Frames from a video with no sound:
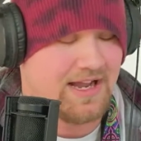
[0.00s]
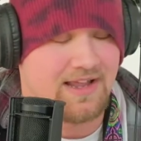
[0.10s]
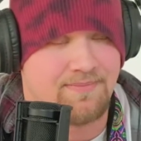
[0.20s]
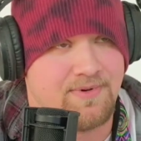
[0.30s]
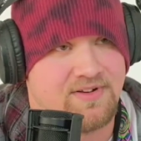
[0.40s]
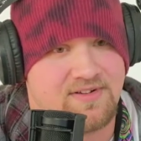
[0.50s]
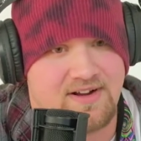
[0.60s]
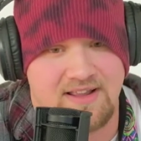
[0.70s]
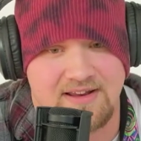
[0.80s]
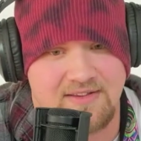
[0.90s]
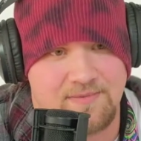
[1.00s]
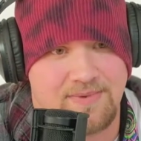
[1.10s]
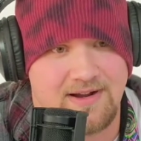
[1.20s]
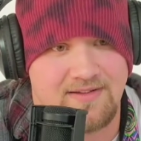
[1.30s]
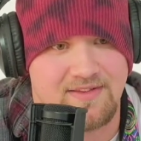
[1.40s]
like butcher it, and like this
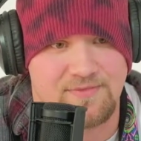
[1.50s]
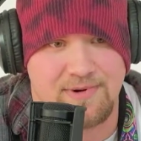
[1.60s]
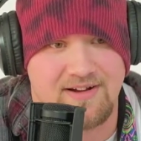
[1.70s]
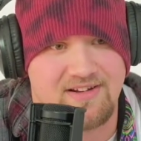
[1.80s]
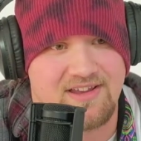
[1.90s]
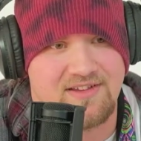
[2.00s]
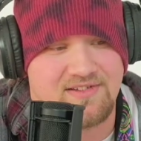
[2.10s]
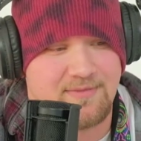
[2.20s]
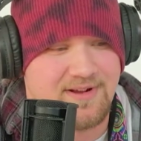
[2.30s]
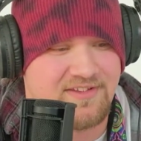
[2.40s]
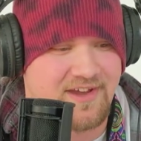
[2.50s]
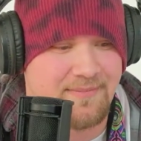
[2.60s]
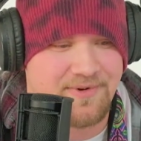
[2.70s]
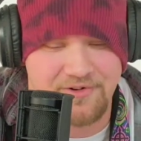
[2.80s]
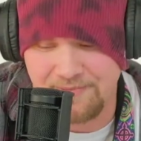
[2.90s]
is probably gonna kill somebody's
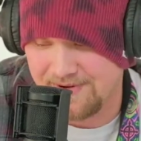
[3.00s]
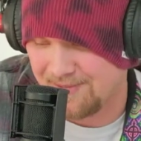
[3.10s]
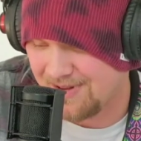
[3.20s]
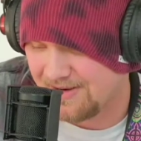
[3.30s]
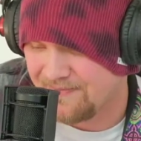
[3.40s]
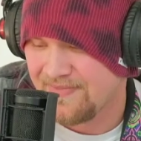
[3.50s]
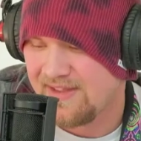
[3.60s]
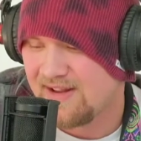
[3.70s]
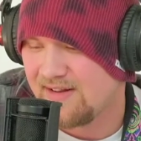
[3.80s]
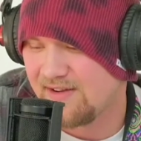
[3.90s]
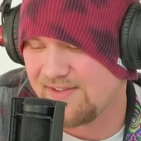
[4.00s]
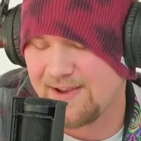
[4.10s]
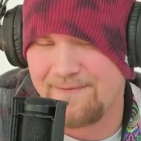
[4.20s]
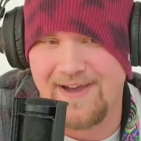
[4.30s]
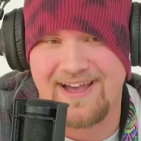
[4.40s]
amp owner. But I mean, like there's like
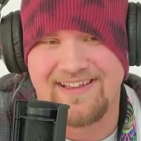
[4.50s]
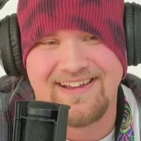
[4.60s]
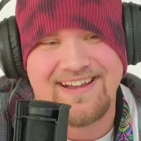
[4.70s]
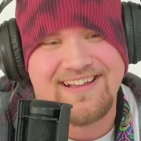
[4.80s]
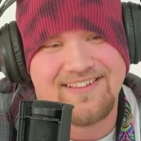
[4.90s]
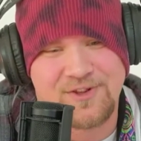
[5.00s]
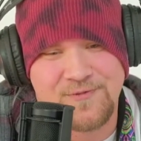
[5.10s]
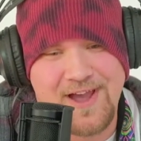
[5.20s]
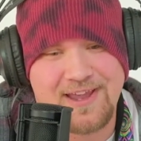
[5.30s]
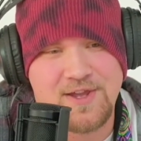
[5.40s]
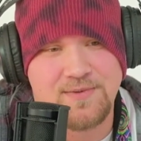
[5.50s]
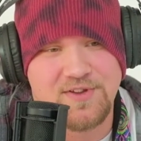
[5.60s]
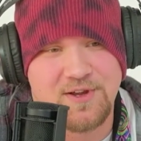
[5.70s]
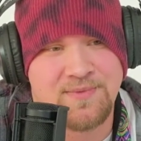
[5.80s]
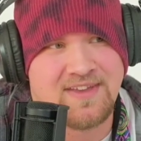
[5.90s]
there's vacuum
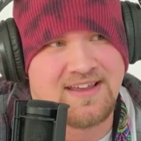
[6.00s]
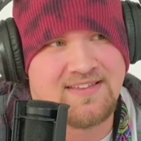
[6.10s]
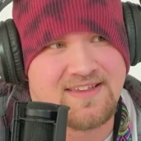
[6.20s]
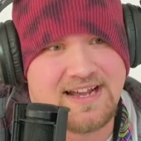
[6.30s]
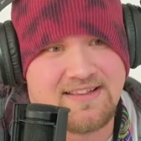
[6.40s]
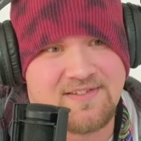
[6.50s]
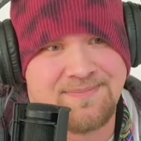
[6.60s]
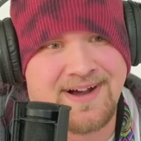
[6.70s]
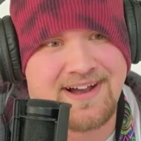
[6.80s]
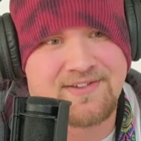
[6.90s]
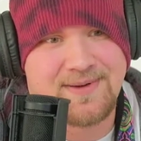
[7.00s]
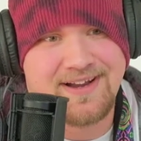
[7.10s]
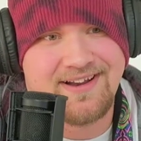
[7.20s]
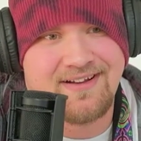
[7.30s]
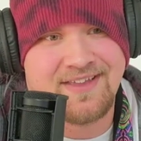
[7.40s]
tubes inside this box right
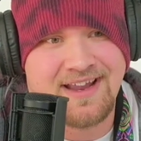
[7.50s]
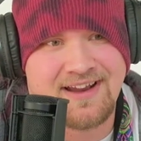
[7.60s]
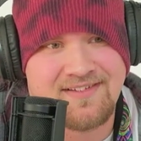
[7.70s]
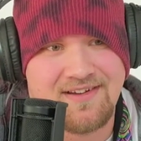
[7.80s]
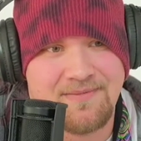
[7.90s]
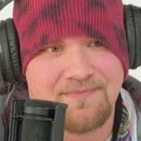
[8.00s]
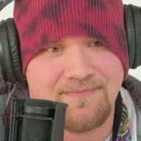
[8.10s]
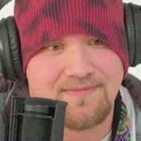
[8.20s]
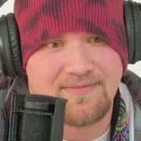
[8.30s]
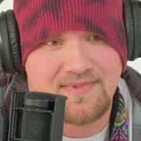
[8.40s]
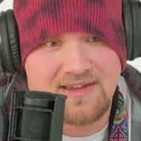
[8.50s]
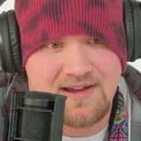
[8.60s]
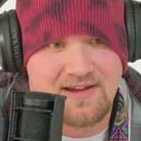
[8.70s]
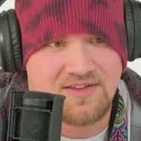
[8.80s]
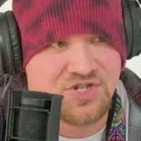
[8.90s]
here that actually
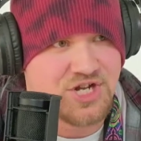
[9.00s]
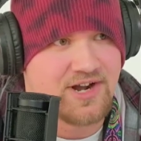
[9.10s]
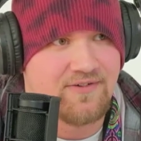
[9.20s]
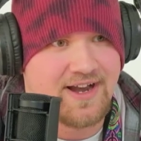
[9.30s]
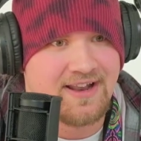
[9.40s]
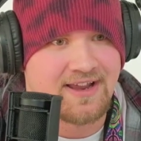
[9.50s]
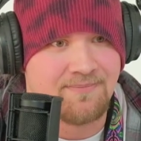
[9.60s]
generate like